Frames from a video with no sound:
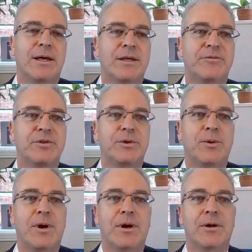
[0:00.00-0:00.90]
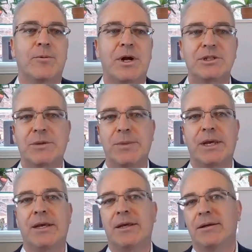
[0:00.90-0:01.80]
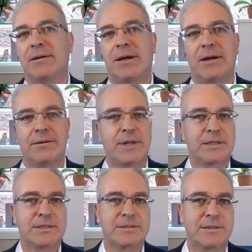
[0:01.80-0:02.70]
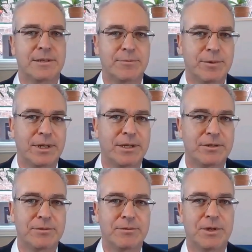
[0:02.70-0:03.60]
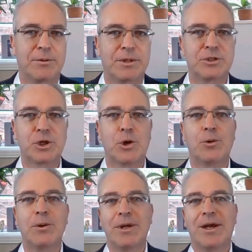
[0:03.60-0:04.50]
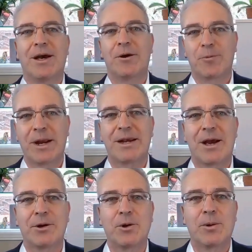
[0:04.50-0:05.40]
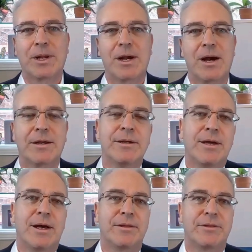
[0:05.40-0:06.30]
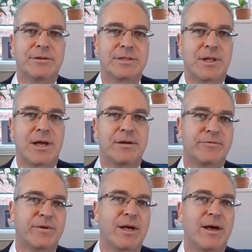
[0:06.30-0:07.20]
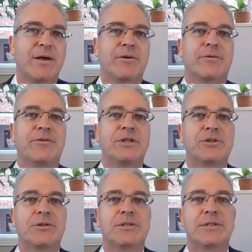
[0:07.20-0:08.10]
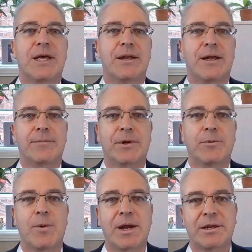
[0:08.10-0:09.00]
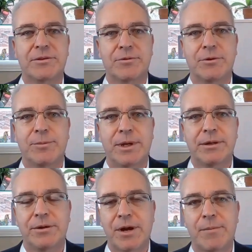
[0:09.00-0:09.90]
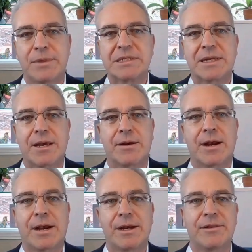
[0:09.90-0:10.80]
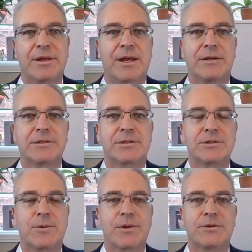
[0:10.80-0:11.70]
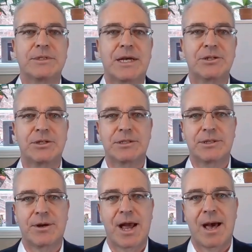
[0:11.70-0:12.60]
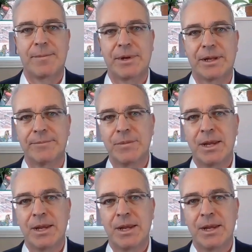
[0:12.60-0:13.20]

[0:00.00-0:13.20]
If you are watching me, that's really the only show right now going on. There's a lot of other features that I'm going to walk you through, but you're not missing out on anything else. There's no other sessions that are happening